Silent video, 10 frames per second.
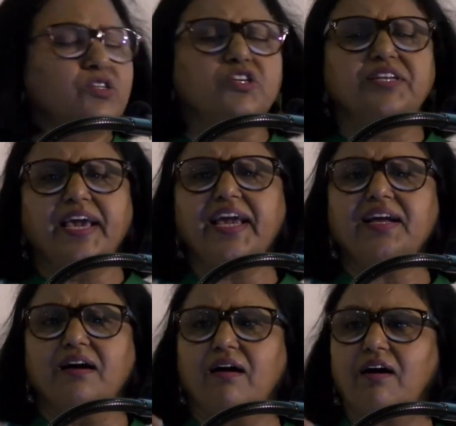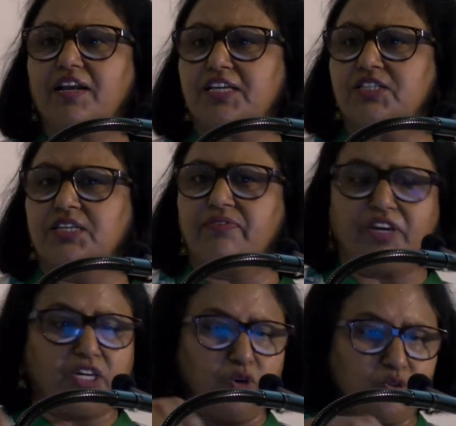Today, God is
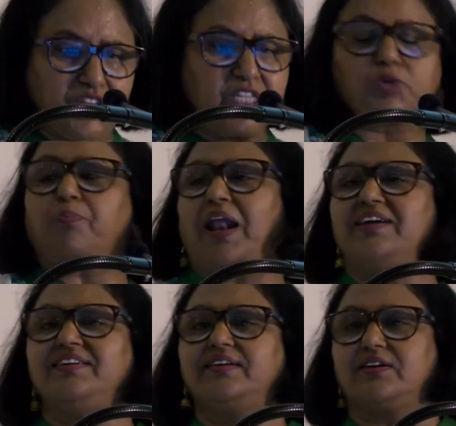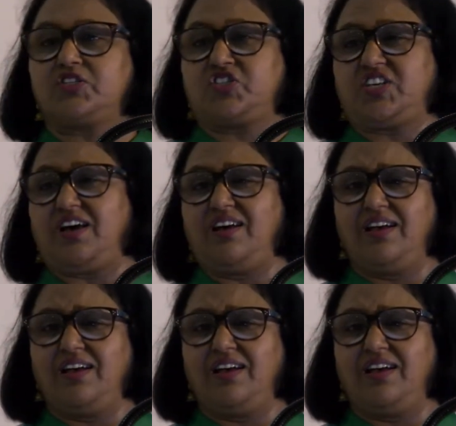giving you these plunders.